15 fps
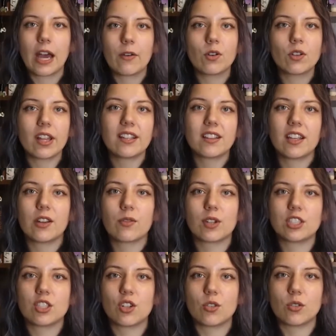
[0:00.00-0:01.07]
I will link the
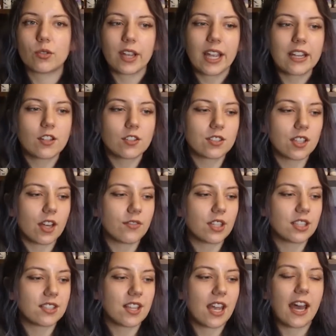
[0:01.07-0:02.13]
original creators of
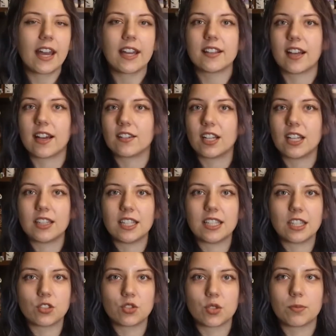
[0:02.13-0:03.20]
this tag down in
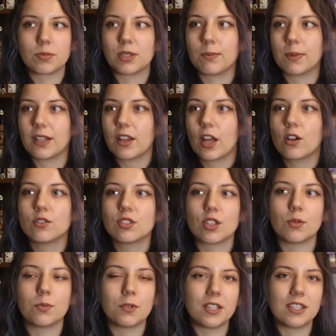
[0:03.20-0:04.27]
the description below,
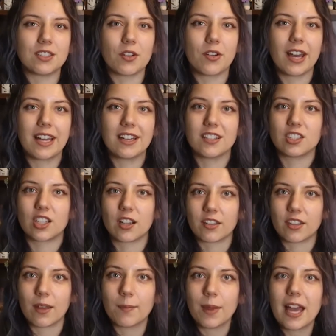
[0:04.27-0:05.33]
so please go ahead and
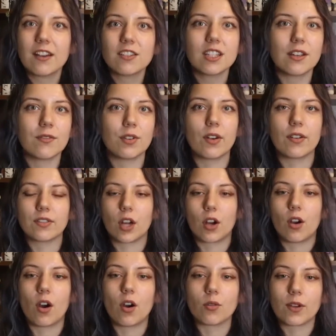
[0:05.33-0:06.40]
check them out if you have
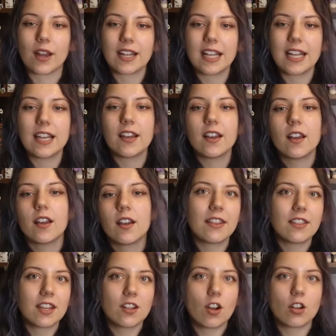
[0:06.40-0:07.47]
not already.
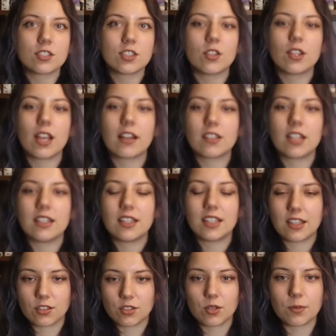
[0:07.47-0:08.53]
And then also down in
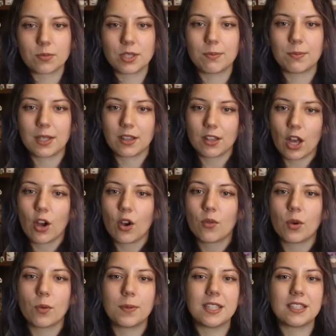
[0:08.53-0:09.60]
the description below
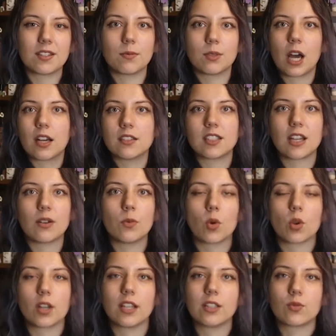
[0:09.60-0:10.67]
will be some content
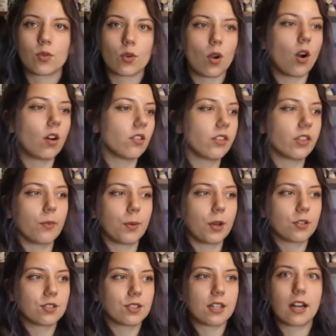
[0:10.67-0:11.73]
warnings for all of the
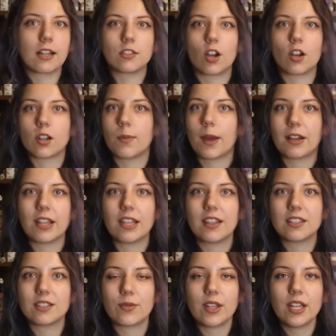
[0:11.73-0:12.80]
books that I talk about in
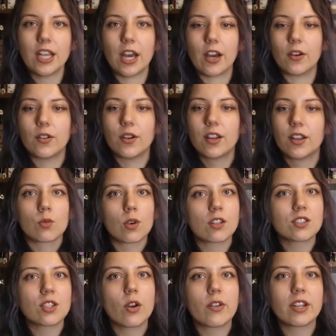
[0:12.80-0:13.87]
this video. We're
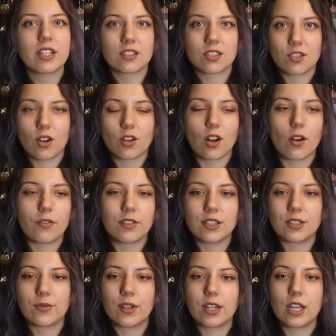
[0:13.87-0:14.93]
also going to start off
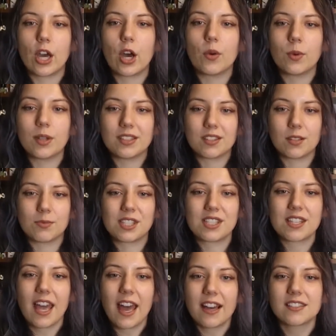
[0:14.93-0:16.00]
this video with some
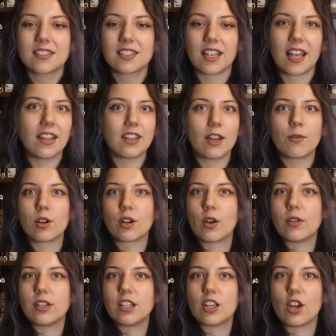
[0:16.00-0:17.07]
stats and then we're
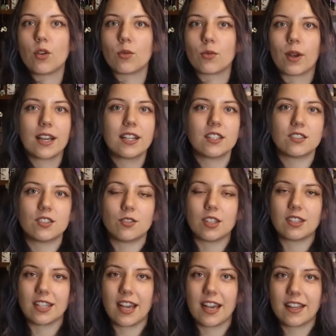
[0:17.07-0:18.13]
going to go right into
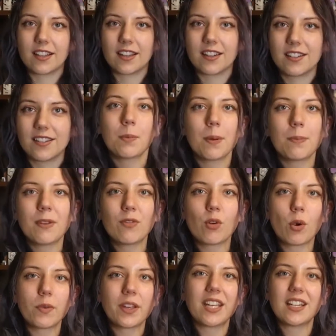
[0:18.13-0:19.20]
the tag. But
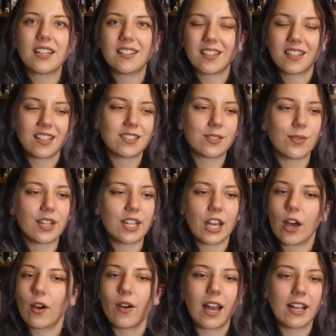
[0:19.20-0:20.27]
before we get into this
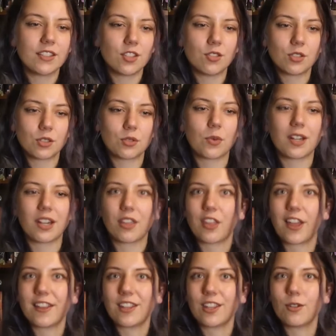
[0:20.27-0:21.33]
video, I do just want to
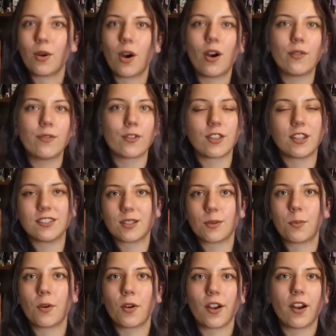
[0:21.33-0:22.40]
thank you all for the
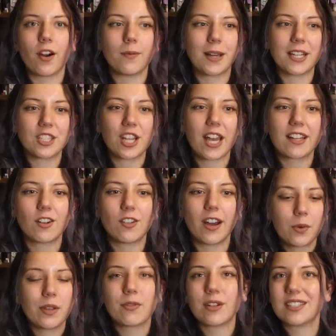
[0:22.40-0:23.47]
support on my channel.
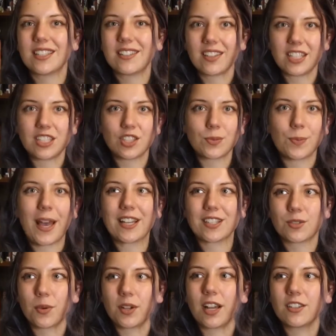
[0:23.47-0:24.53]
We recently just
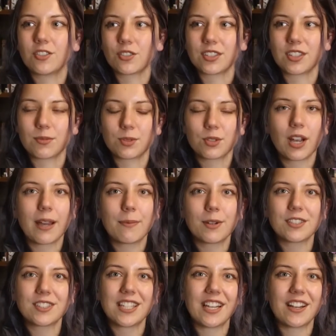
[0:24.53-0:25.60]
passed 100
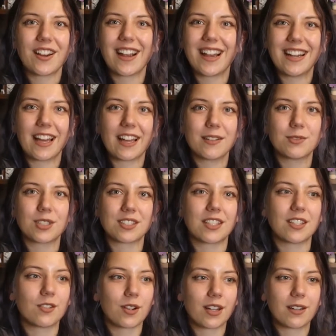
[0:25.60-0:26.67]
subscribers here, and I am just
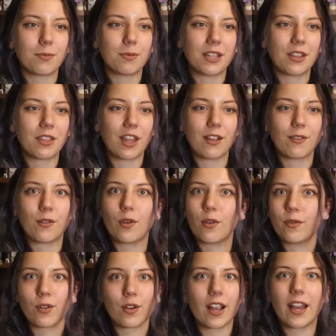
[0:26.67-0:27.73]
incredibly
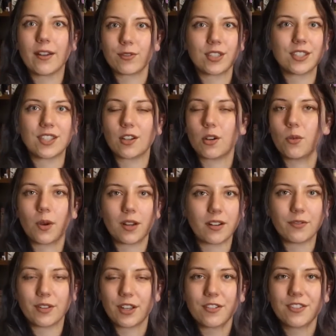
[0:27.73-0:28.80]
thankful for every single one
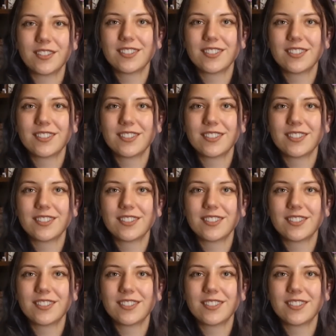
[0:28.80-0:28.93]
of you.